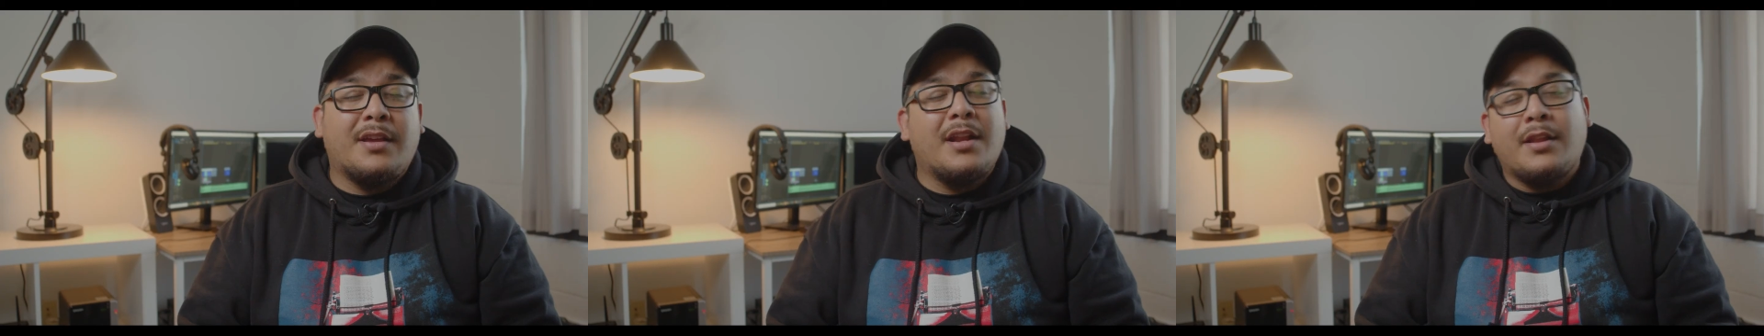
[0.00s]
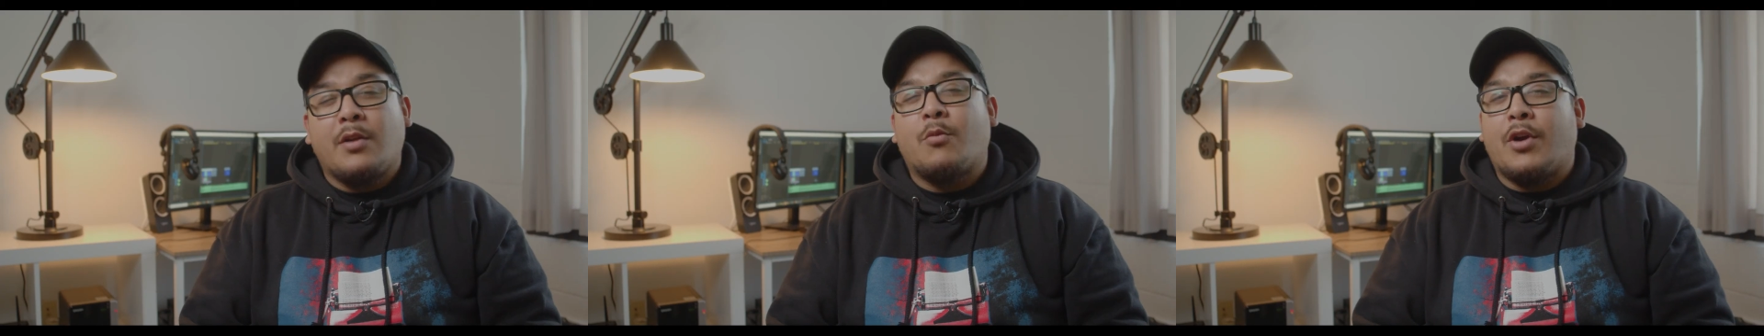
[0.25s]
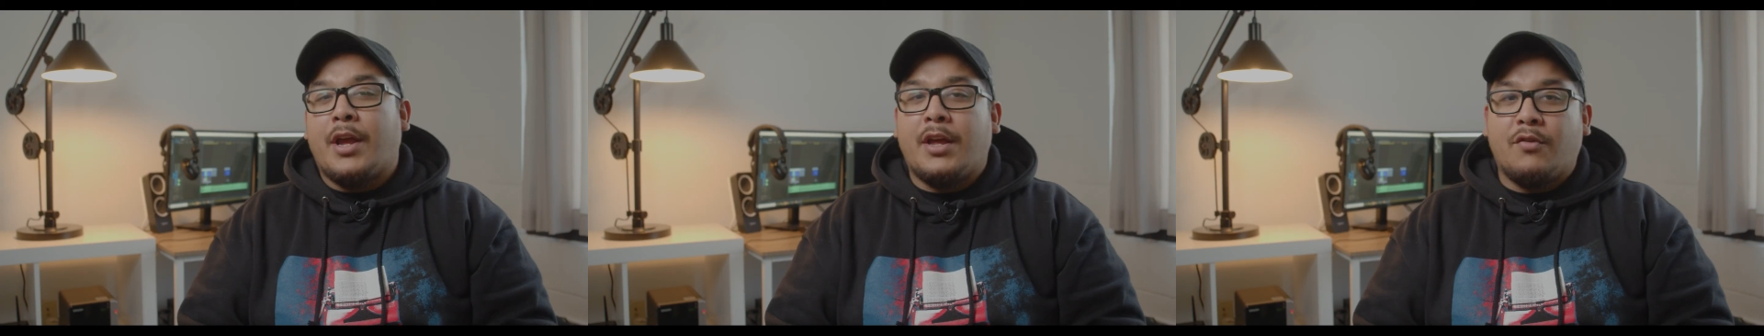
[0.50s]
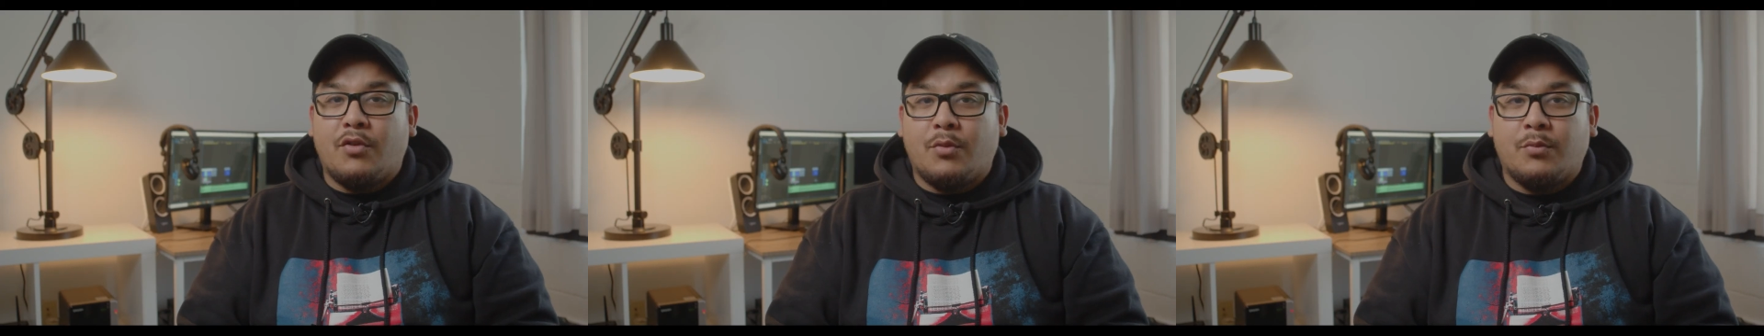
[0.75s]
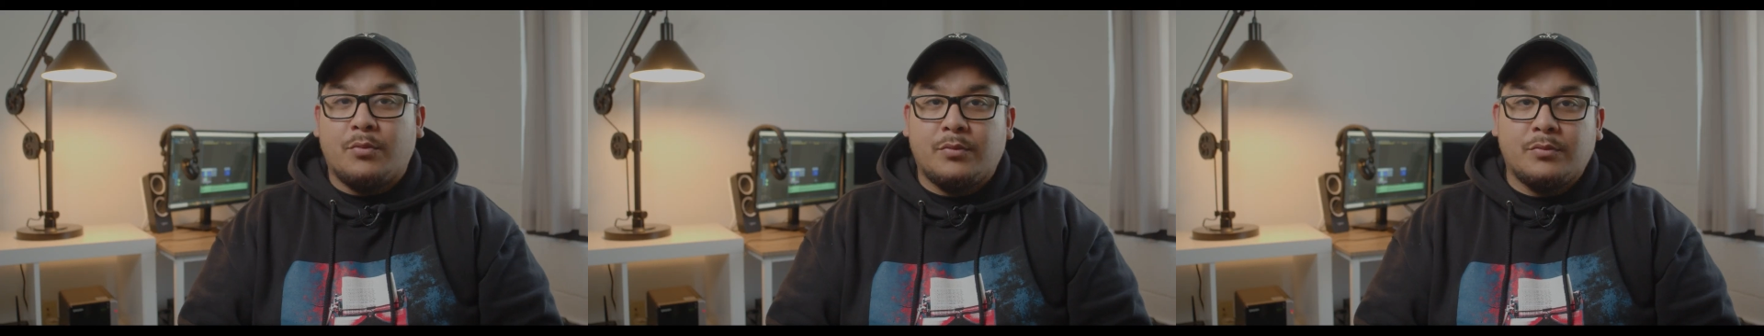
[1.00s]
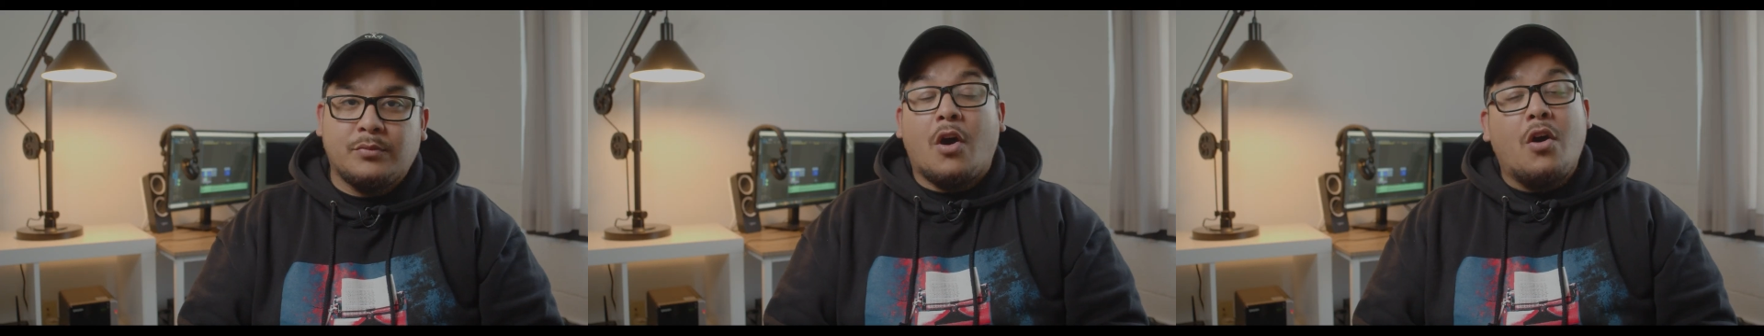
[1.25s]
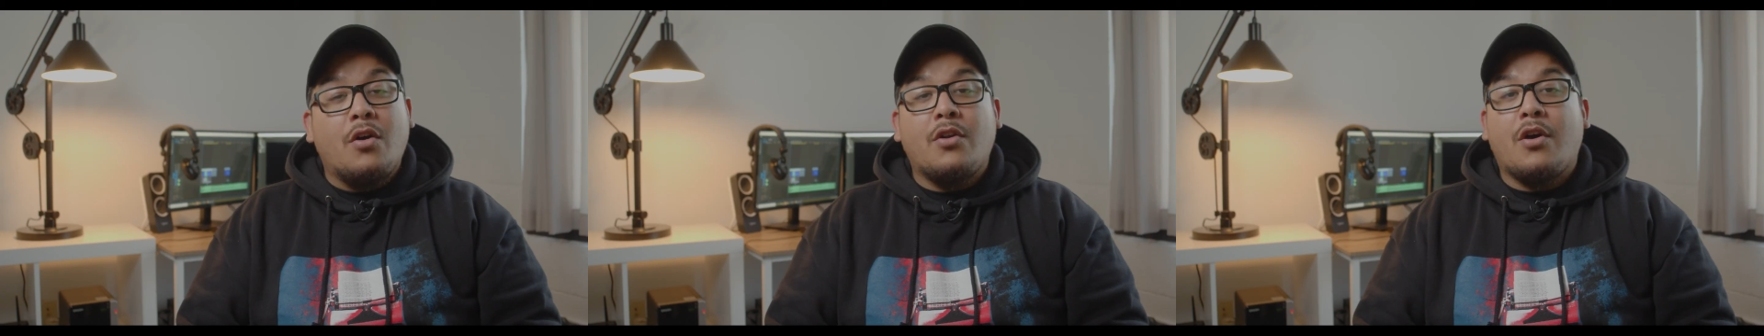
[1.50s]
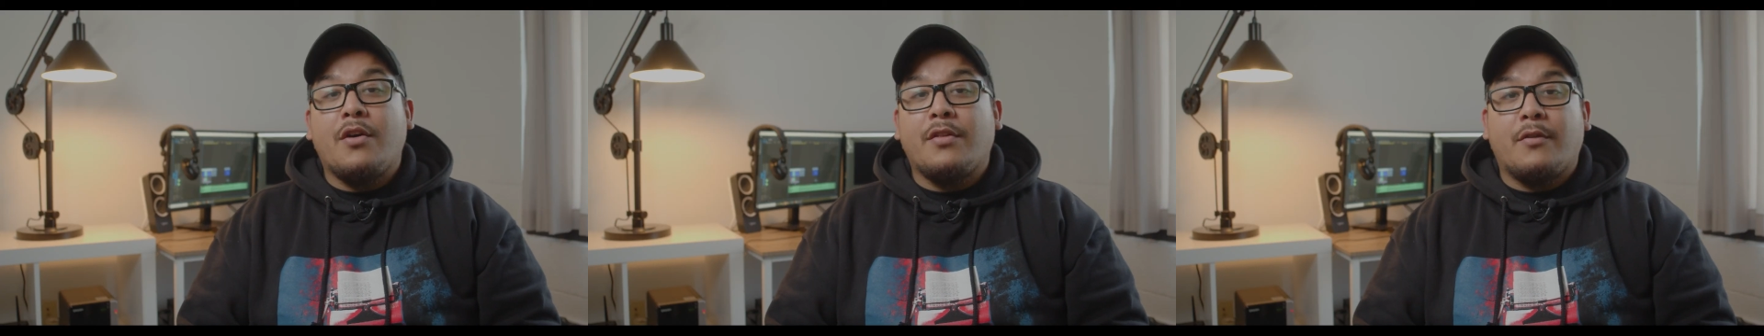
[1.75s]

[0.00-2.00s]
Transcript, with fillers: Get a little more headroom. All in all,